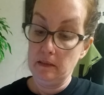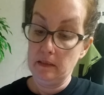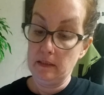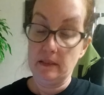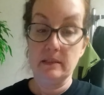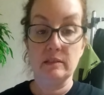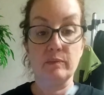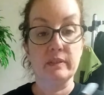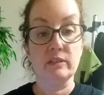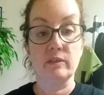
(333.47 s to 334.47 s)
think this
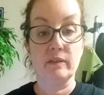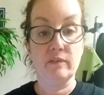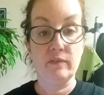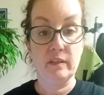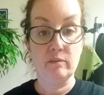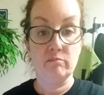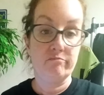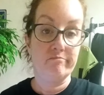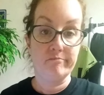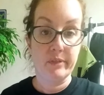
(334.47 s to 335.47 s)
one is going to fit
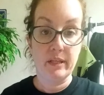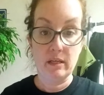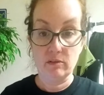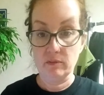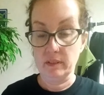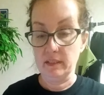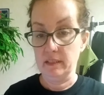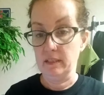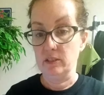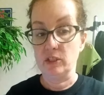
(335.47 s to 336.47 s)
without really
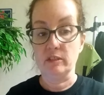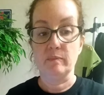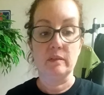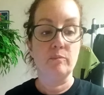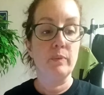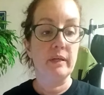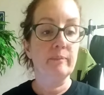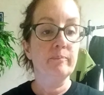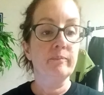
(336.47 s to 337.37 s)
any adjustment, but